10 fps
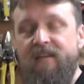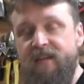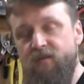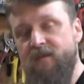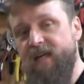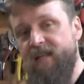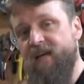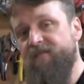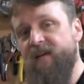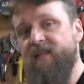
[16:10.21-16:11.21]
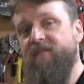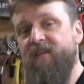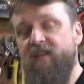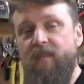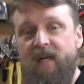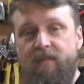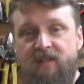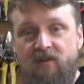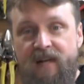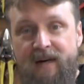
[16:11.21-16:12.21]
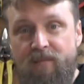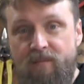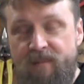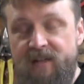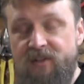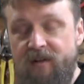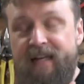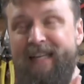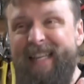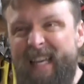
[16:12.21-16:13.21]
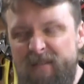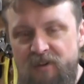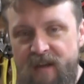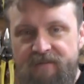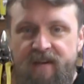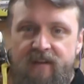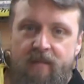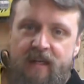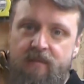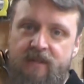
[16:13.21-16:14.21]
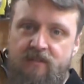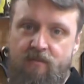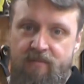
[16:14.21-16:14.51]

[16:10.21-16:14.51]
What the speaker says: This will take that 50 megapixel picture and give you that 50 megapixel